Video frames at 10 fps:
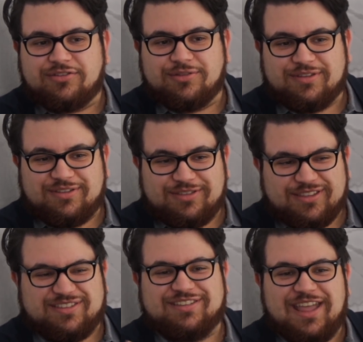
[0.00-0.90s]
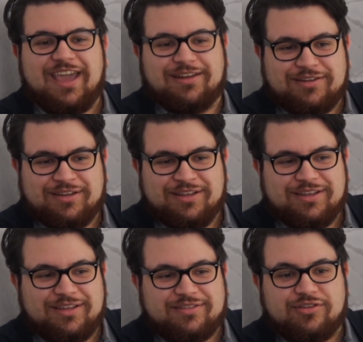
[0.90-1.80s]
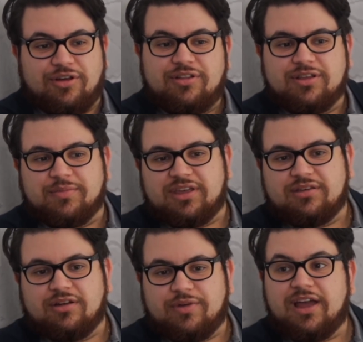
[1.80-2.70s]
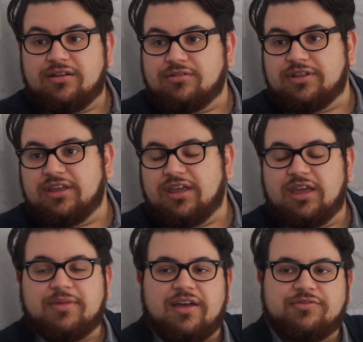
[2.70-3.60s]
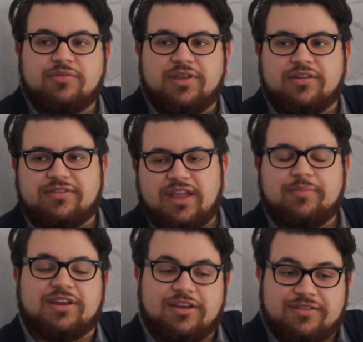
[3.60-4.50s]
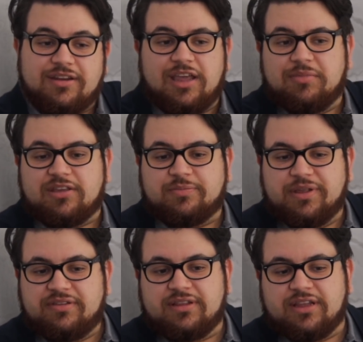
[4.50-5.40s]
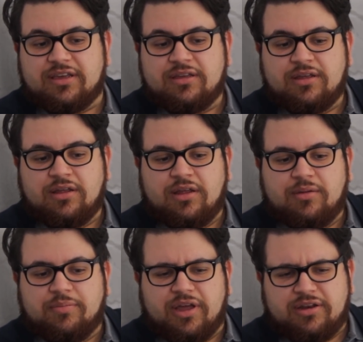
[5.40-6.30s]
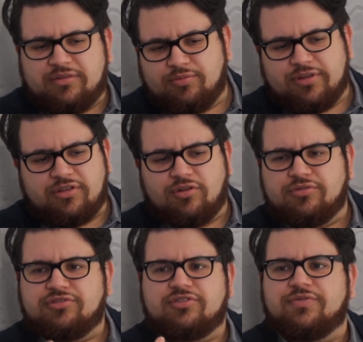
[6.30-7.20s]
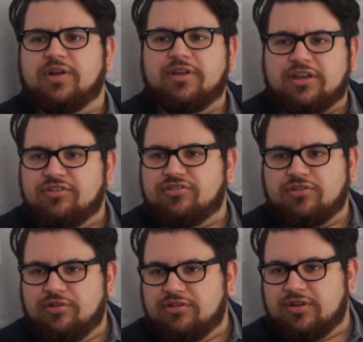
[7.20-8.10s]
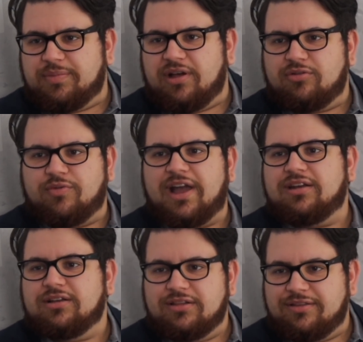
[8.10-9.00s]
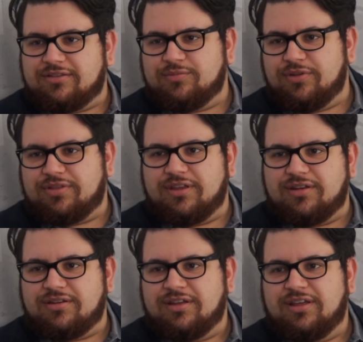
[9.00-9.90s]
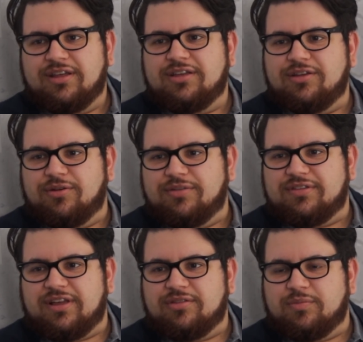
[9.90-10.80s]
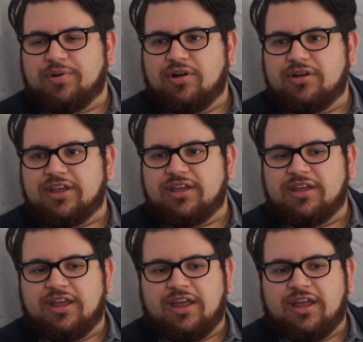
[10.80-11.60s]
So the state is calling me a radical. He came after me in a statement. He doesn't name me explicitly, but he, you know, was very concerned about radicalism within, you know, this other party.